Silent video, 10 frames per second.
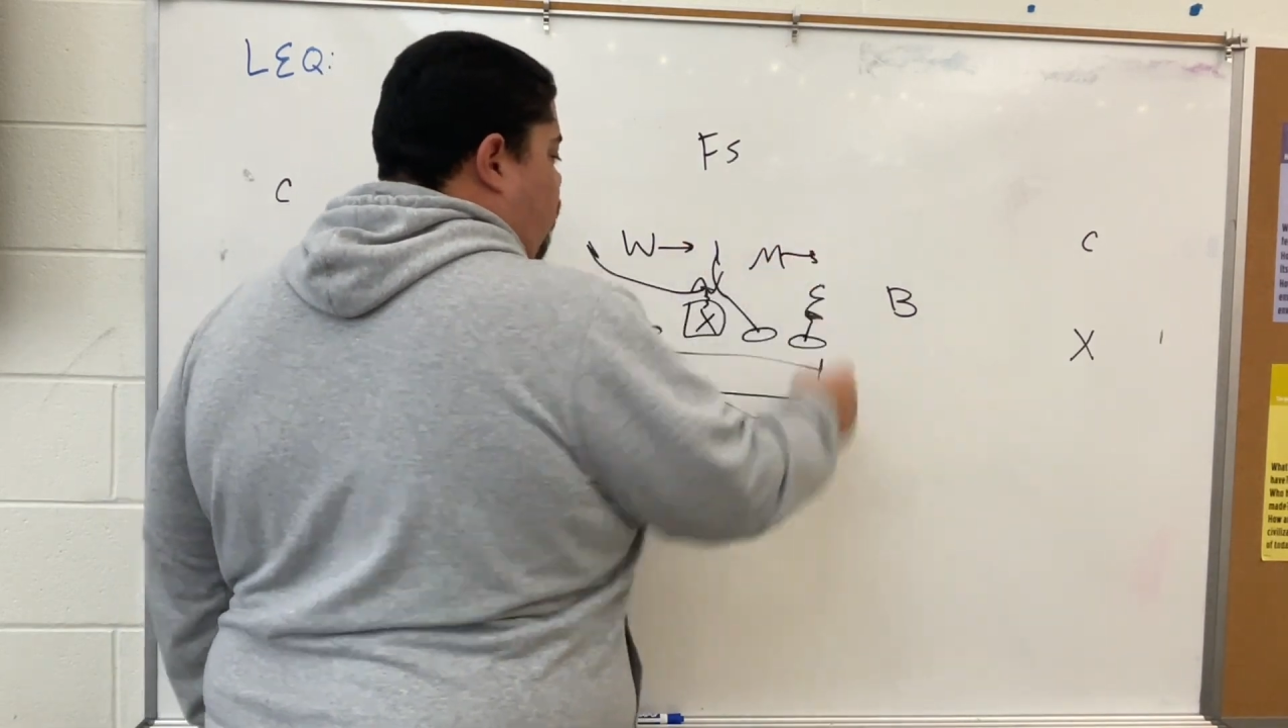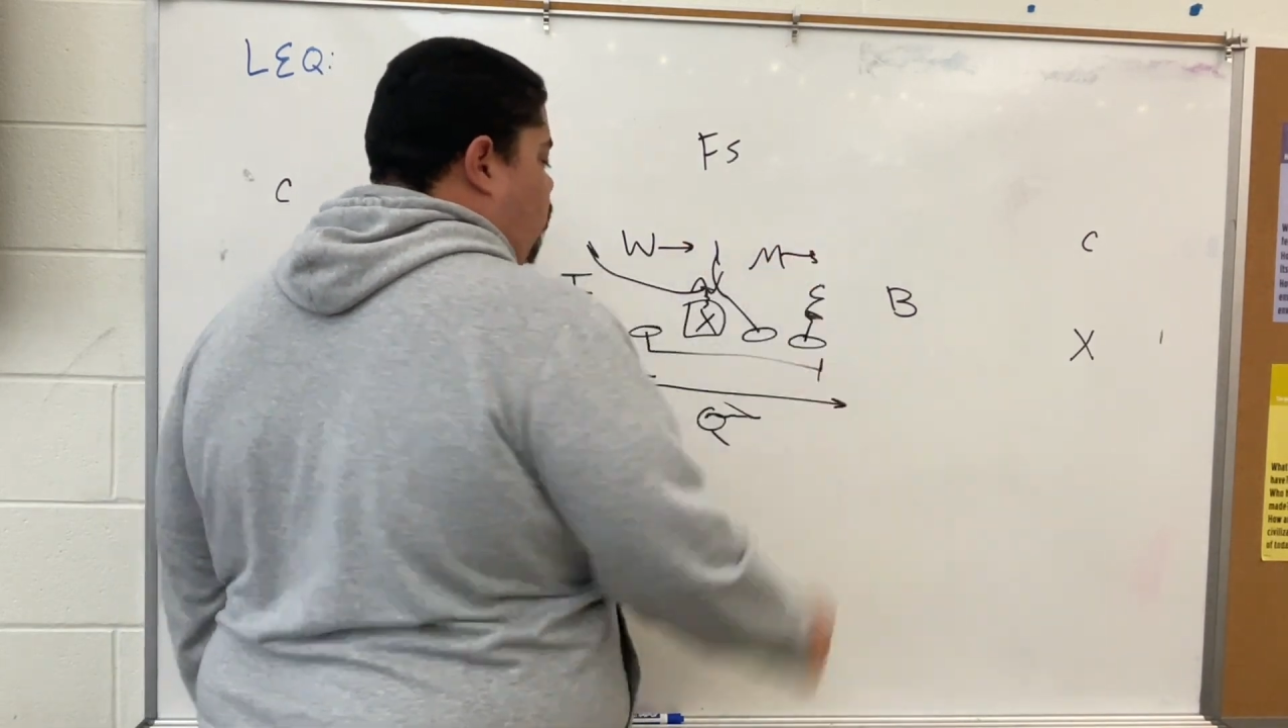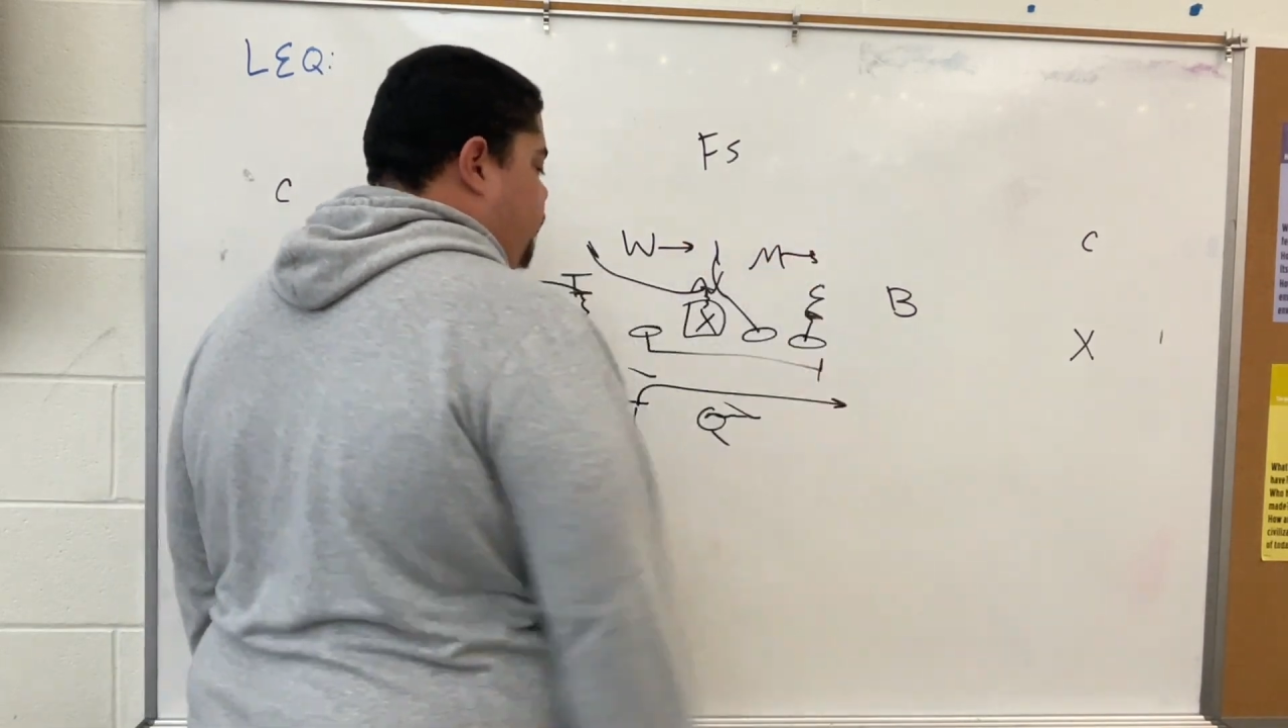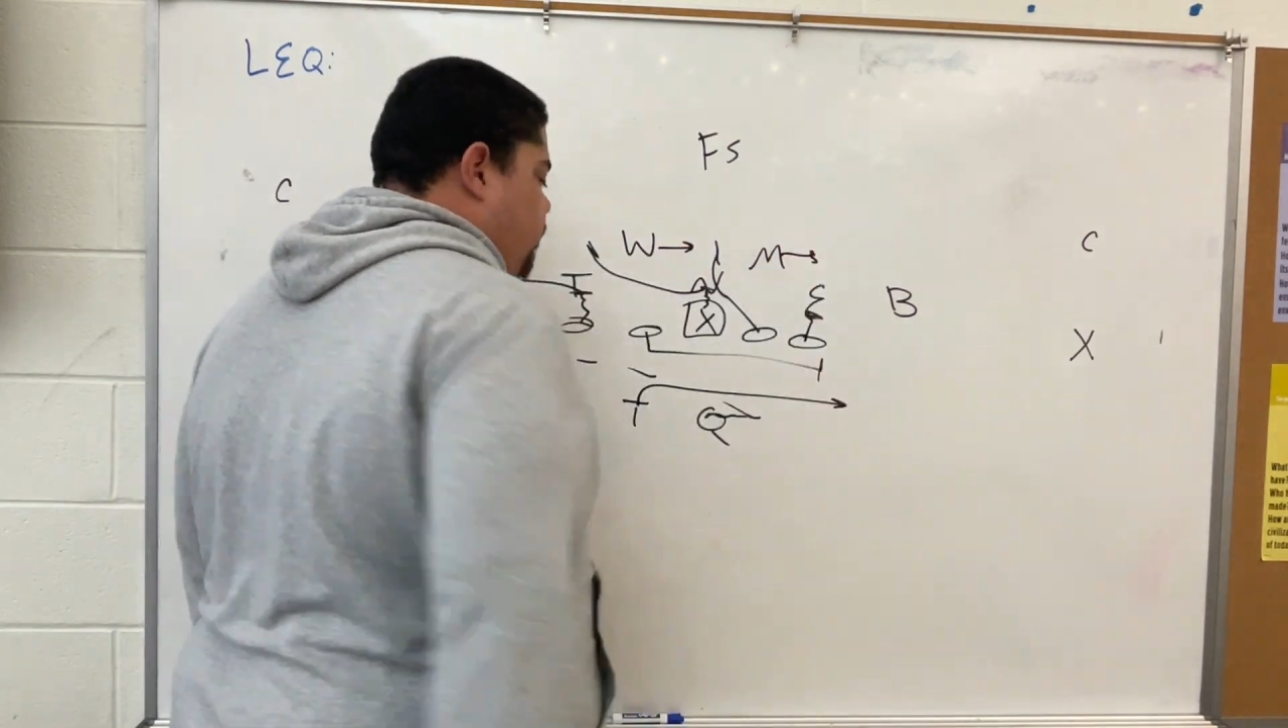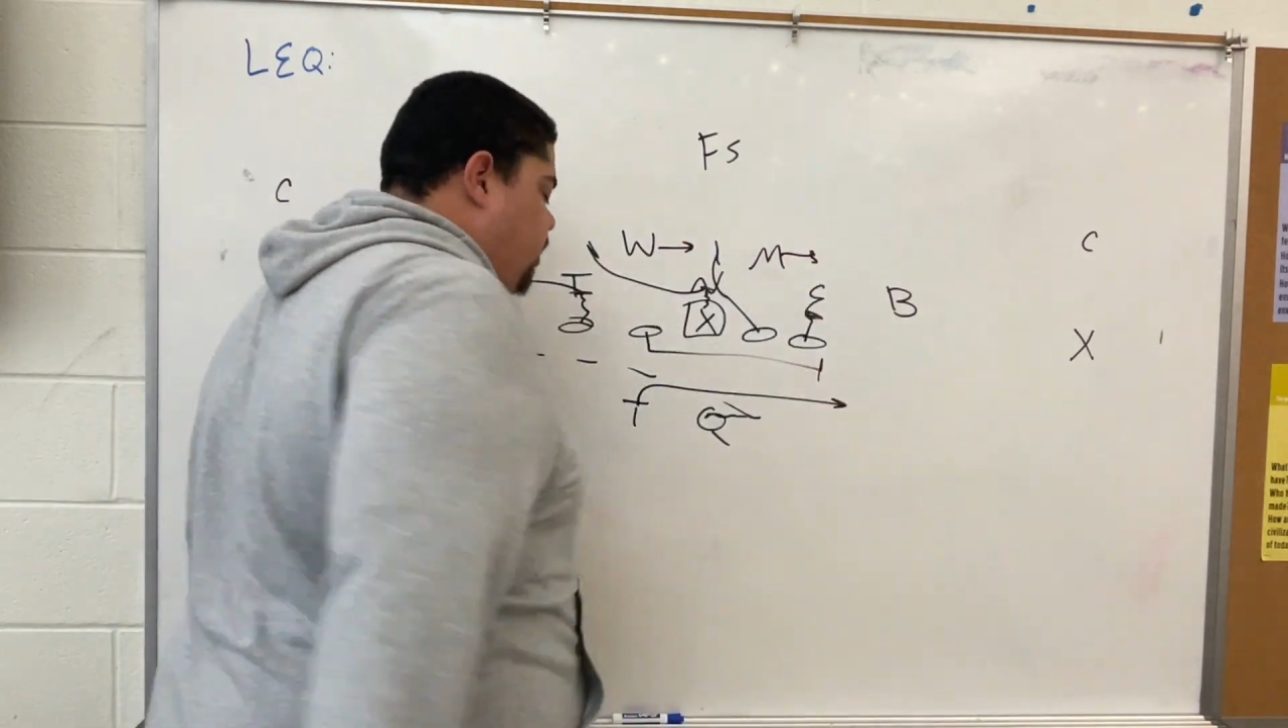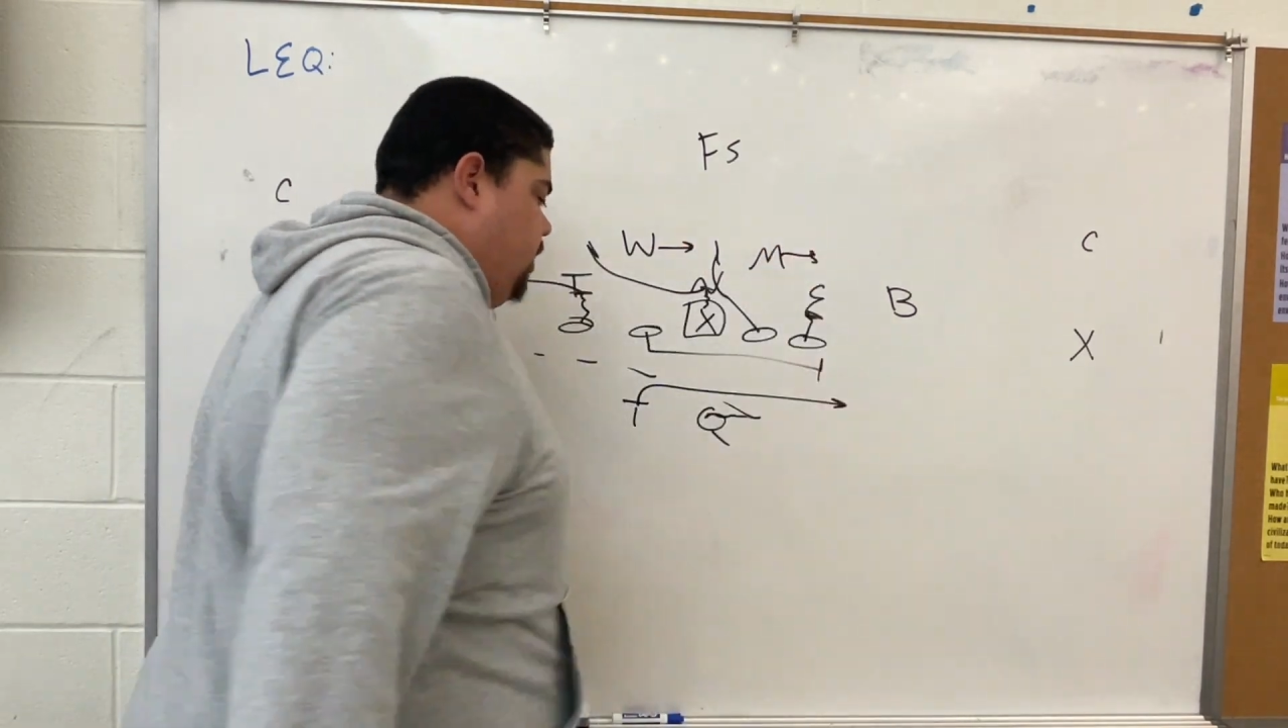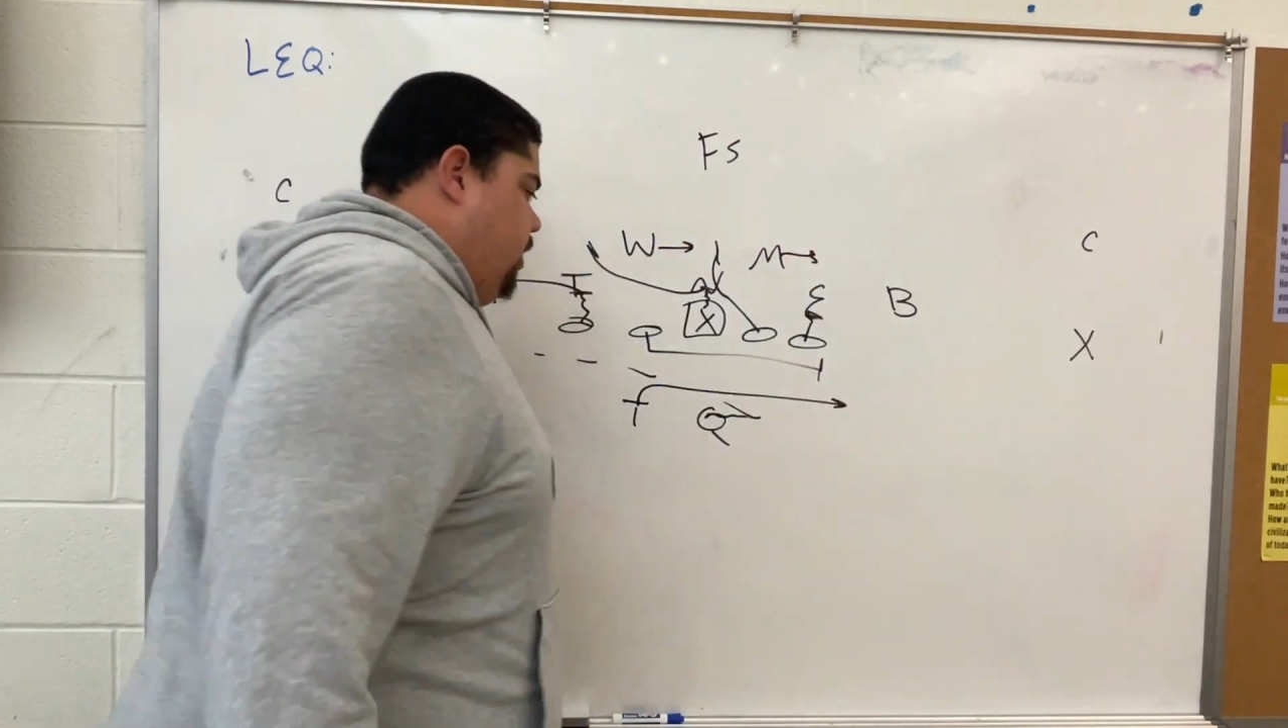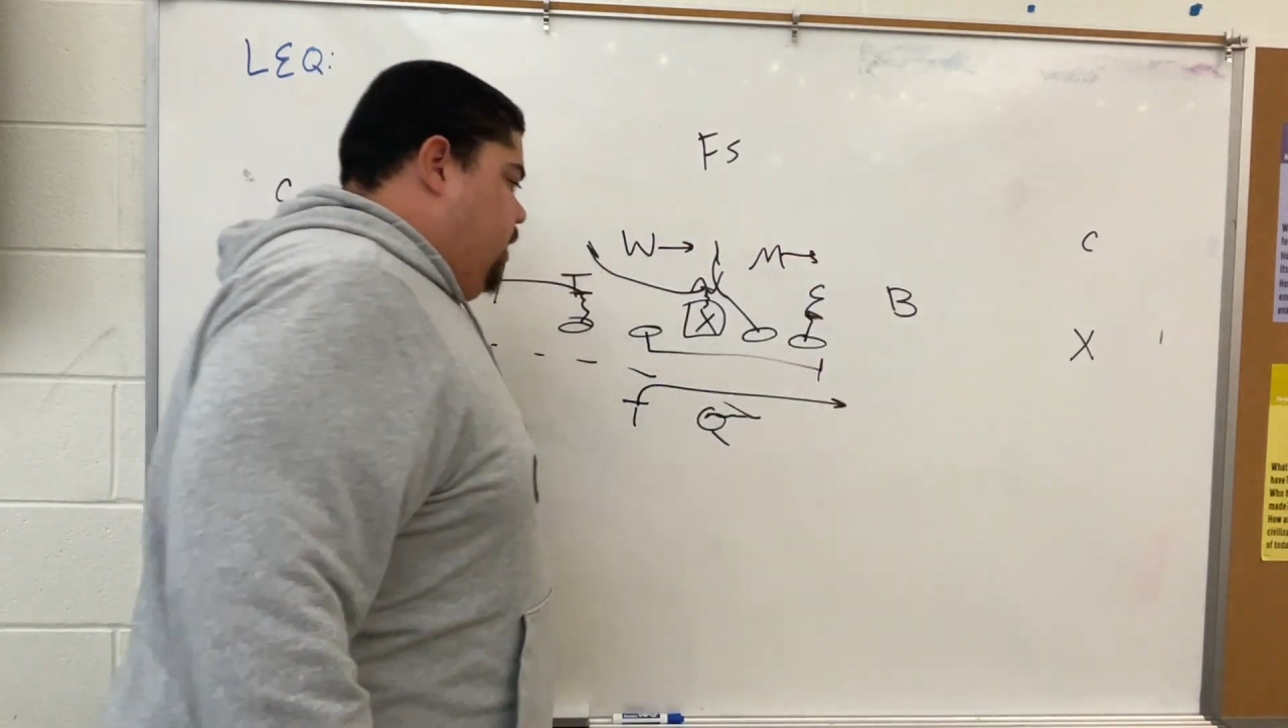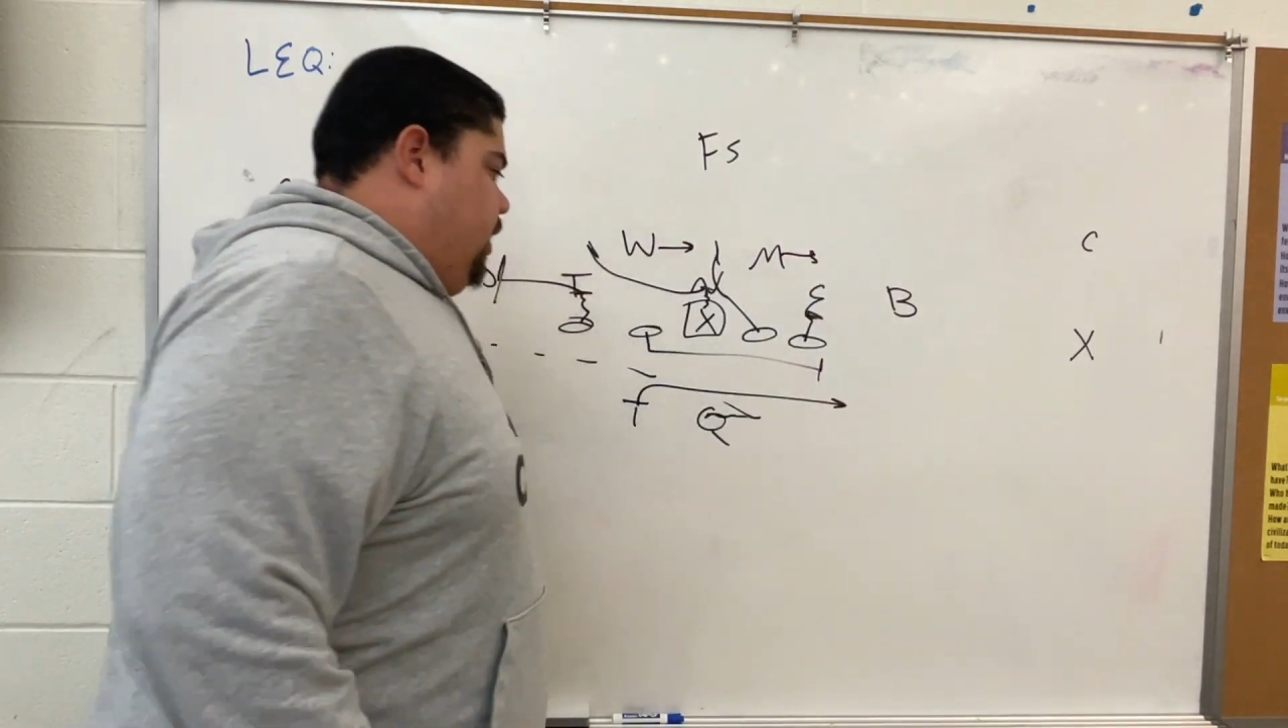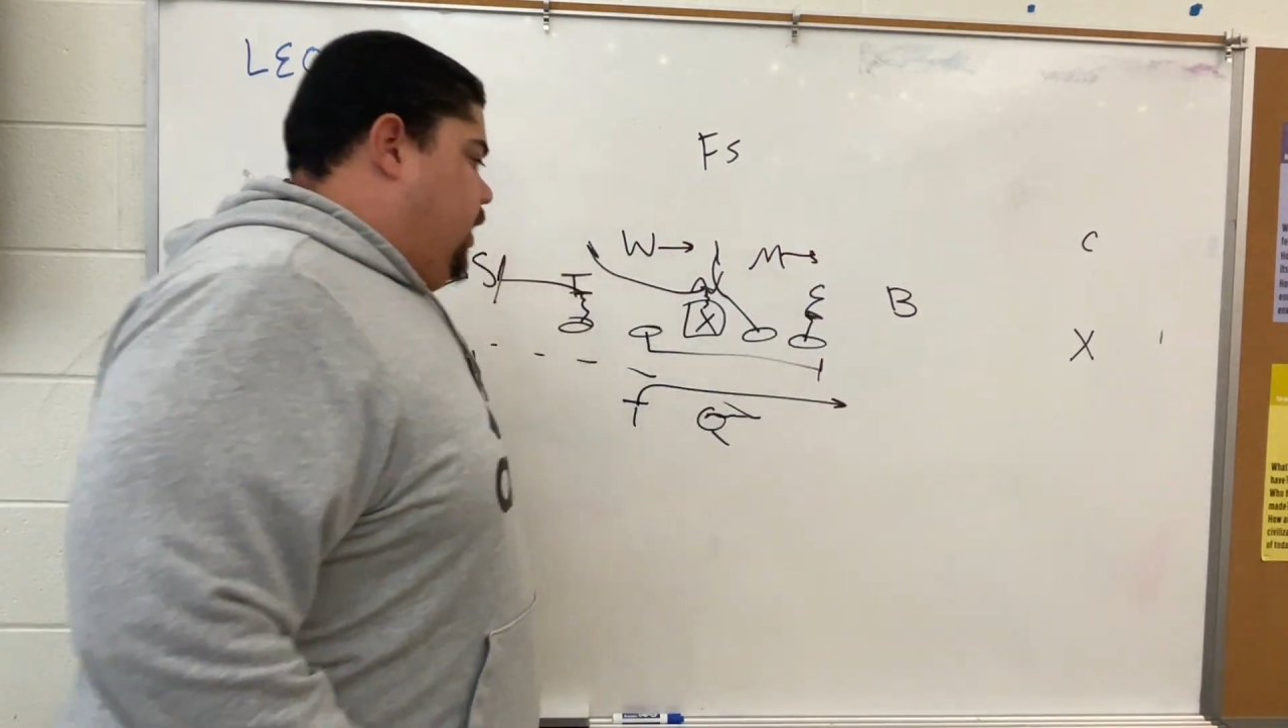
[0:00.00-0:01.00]
over.
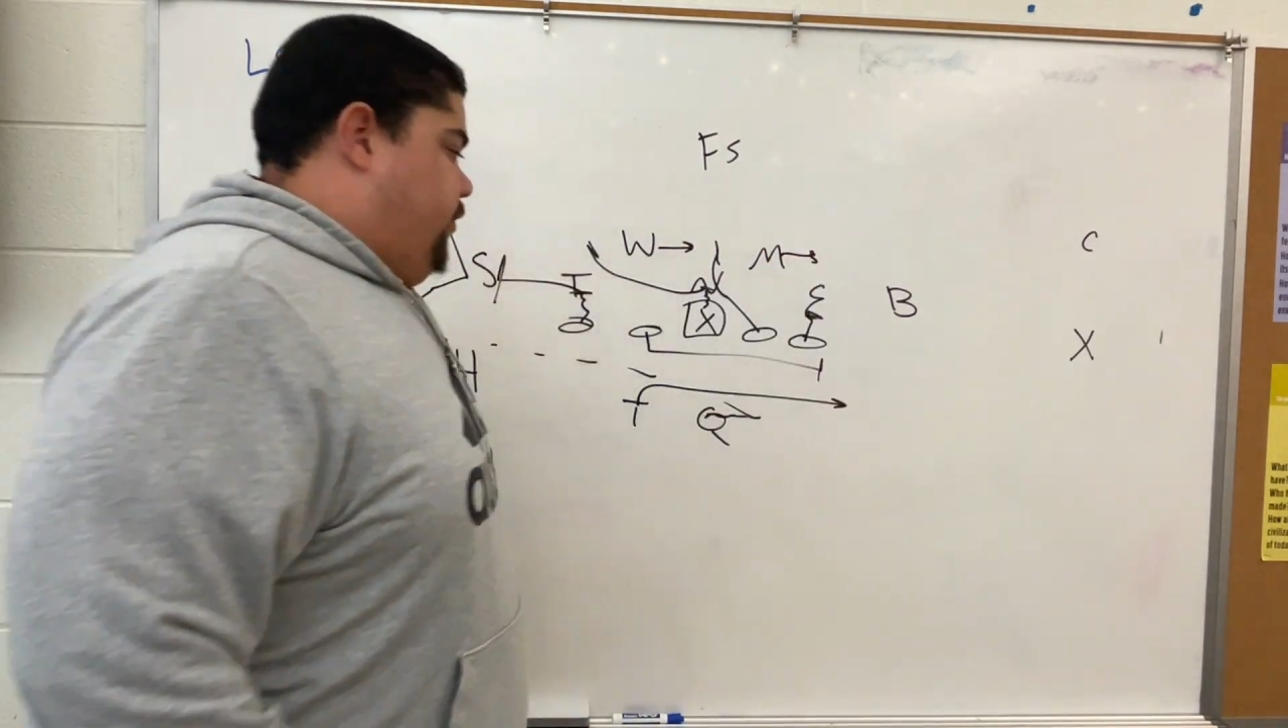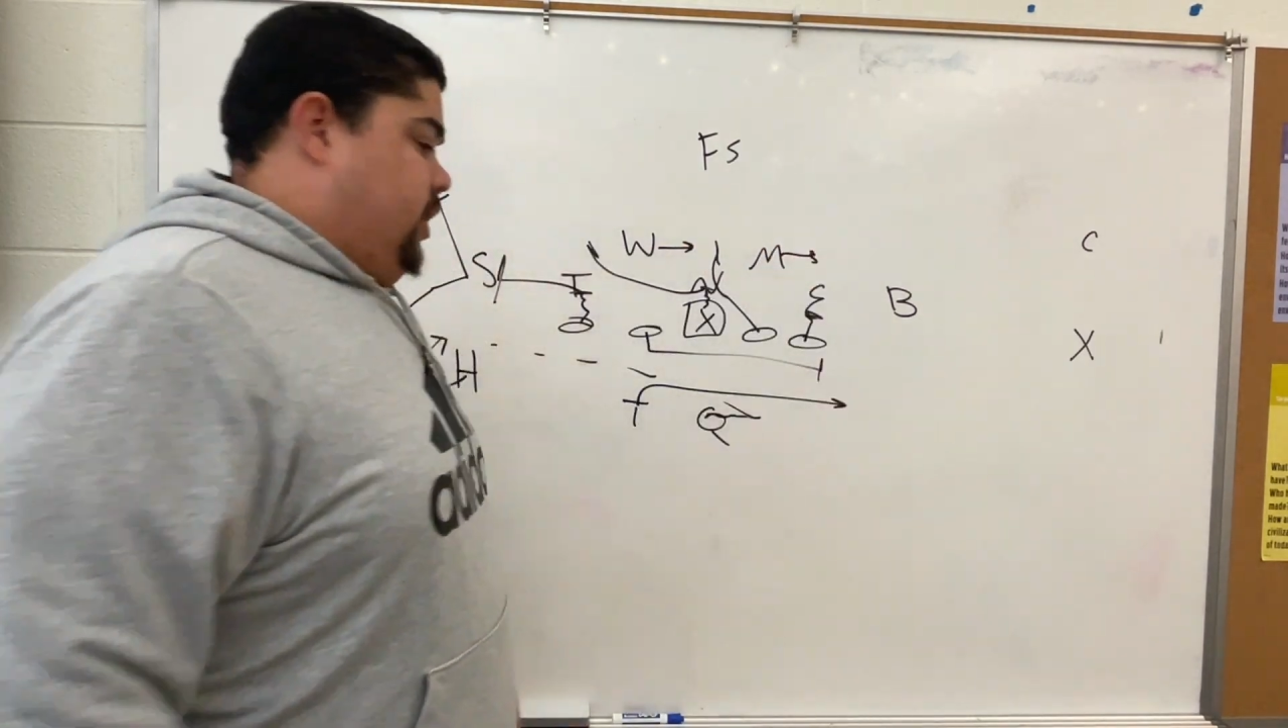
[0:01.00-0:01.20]
If